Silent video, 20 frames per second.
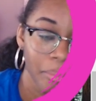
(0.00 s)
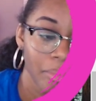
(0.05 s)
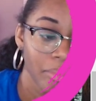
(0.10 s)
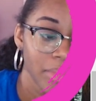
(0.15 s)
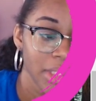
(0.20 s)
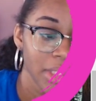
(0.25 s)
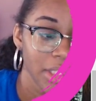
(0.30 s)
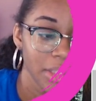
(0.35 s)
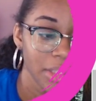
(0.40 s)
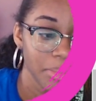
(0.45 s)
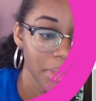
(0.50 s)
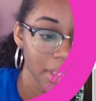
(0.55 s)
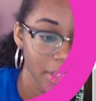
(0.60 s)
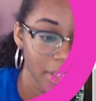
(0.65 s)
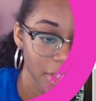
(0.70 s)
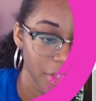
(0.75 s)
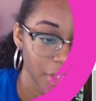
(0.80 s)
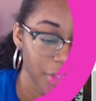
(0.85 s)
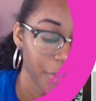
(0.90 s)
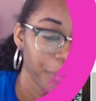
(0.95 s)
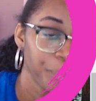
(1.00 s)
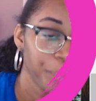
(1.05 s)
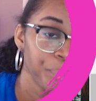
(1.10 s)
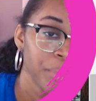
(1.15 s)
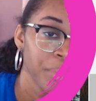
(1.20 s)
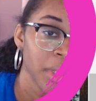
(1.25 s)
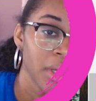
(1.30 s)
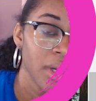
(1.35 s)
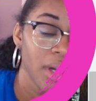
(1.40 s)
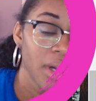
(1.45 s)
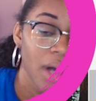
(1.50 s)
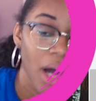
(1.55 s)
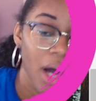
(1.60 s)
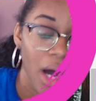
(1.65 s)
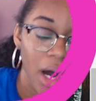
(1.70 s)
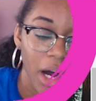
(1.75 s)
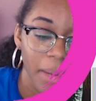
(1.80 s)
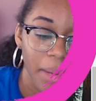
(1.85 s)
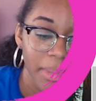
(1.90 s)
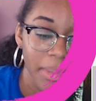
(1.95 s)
He's B tier. He's